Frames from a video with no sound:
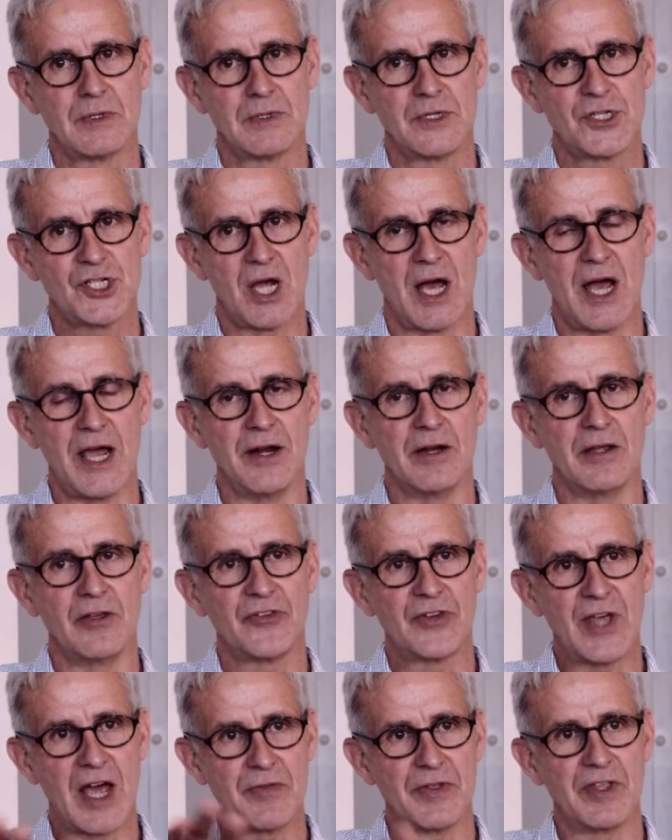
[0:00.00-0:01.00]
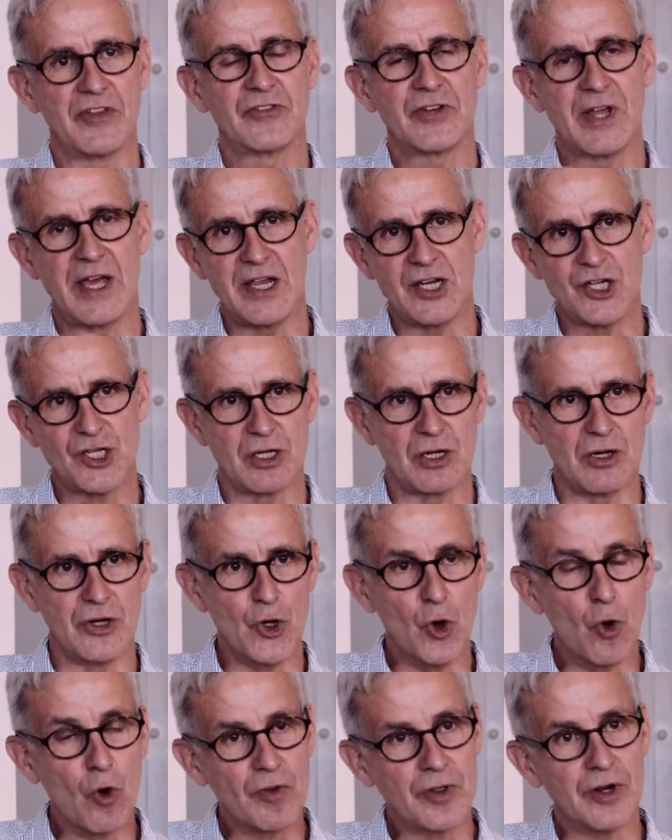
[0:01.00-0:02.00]
China, Southeast Asia,
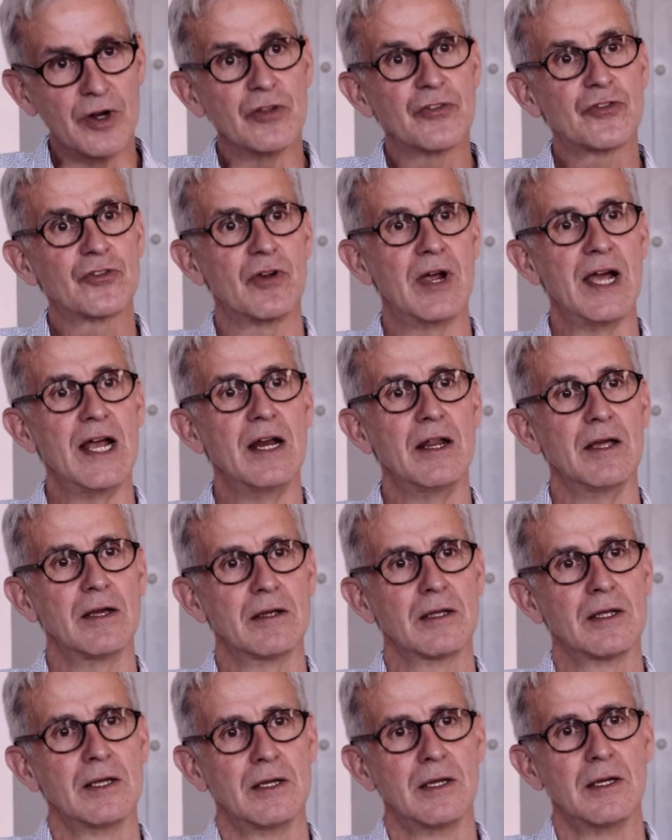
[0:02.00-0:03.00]
Northern Australia,